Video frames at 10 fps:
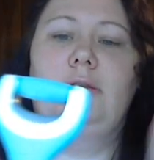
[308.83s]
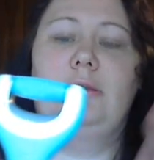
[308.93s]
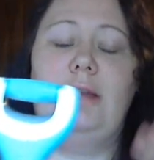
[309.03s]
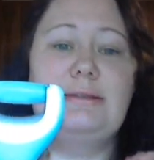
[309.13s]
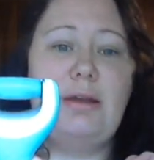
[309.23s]

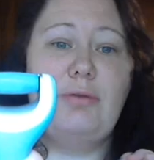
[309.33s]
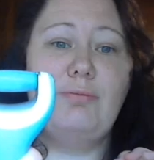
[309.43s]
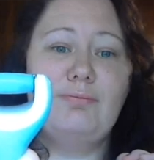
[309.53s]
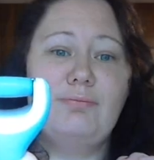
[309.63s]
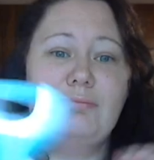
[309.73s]
like so.
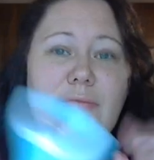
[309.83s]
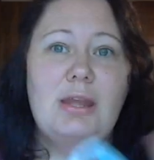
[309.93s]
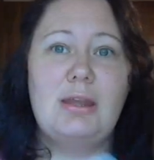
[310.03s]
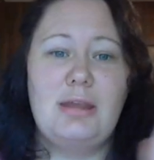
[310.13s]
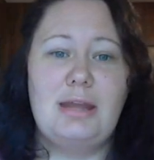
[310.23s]

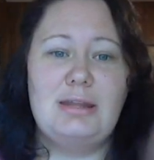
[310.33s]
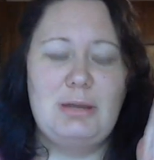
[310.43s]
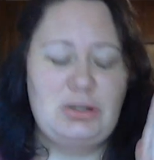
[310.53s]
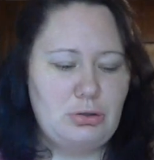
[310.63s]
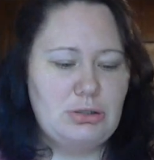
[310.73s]
You have to
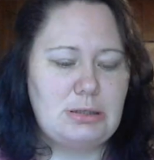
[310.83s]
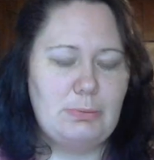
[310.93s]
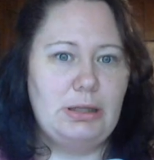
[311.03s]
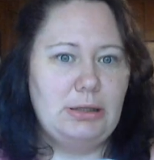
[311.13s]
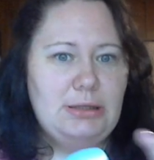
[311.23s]
make sure it's
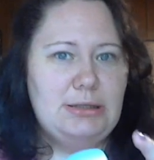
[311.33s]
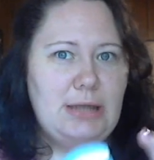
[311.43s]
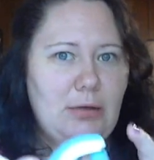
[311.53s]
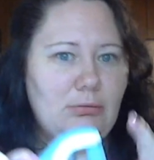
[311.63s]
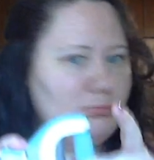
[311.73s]
completely
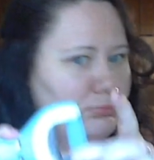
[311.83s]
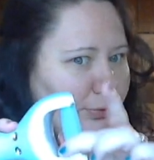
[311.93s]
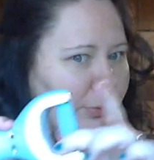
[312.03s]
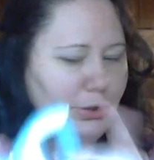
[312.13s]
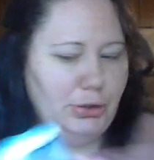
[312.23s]
down
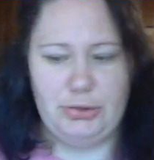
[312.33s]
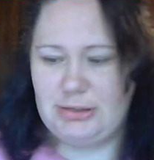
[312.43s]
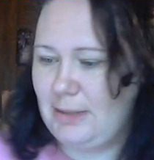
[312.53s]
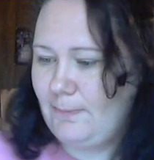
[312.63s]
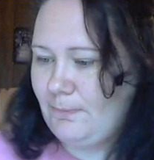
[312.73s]
before you use
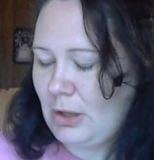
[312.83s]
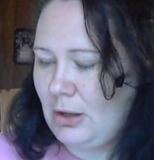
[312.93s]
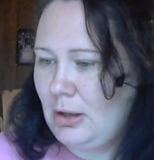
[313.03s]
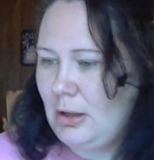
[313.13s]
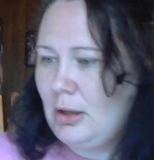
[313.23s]
it.
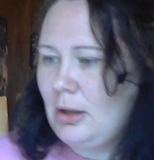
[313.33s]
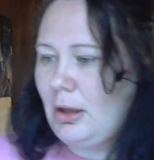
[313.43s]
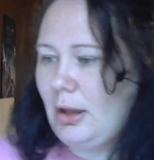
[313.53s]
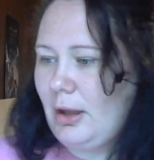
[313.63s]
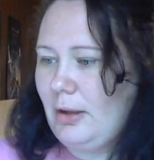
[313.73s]

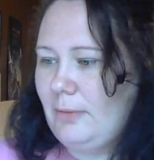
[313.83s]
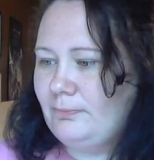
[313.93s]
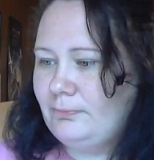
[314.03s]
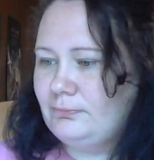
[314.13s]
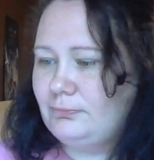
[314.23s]

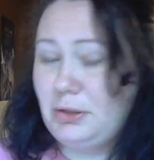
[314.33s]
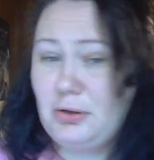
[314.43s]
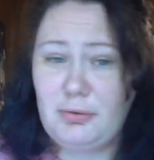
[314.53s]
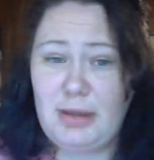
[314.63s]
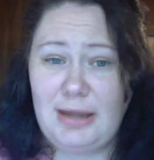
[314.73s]
But
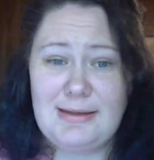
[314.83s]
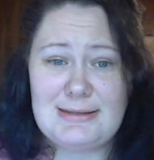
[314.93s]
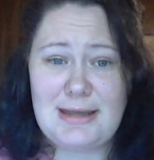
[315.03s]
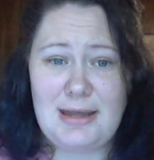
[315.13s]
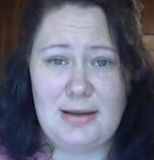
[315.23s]
no, like I
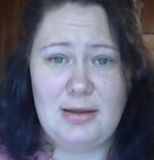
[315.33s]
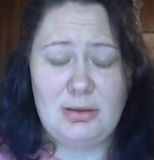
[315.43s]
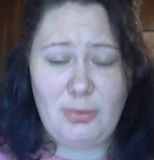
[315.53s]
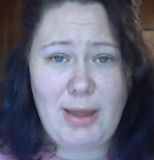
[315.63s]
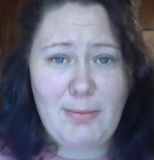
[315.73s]
said,
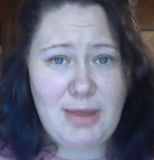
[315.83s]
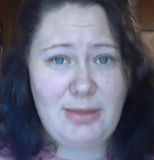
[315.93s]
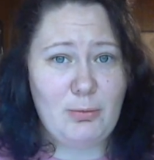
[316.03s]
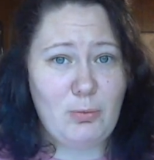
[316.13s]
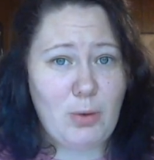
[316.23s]
the wet
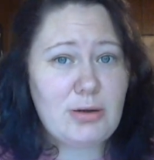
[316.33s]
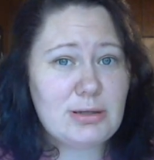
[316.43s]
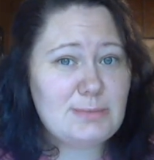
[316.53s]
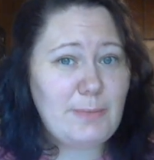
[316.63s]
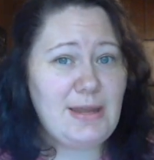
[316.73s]
method
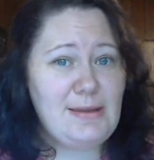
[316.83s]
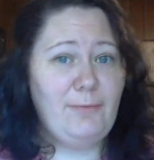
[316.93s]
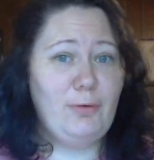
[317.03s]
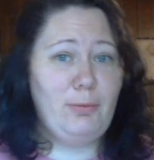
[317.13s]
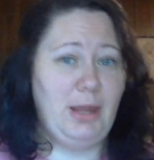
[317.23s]
works best
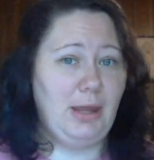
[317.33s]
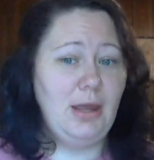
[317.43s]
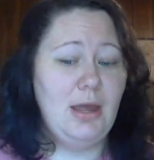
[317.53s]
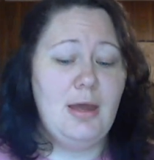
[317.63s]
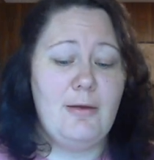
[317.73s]
for me.
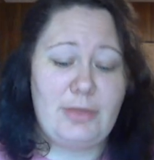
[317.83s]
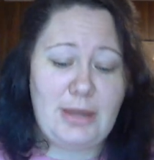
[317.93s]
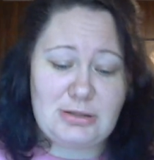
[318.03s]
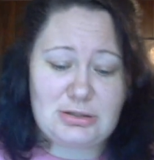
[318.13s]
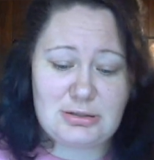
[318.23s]

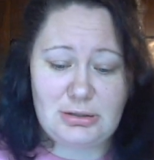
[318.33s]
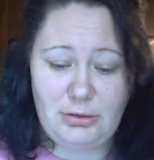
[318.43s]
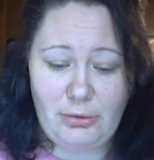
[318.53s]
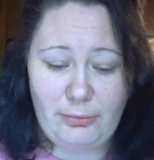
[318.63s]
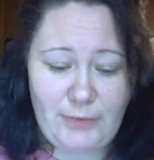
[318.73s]
That's, you
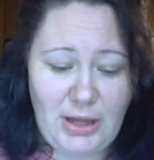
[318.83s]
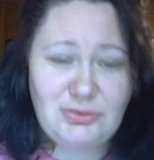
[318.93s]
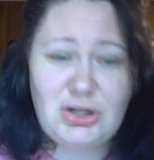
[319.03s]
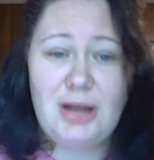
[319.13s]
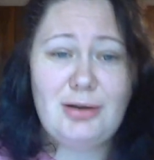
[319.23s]
know, I've
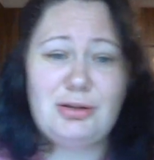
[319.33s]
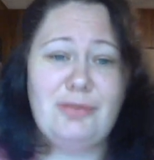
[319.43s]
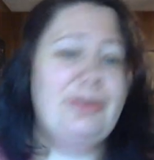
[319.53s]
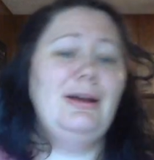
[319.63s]
tried all different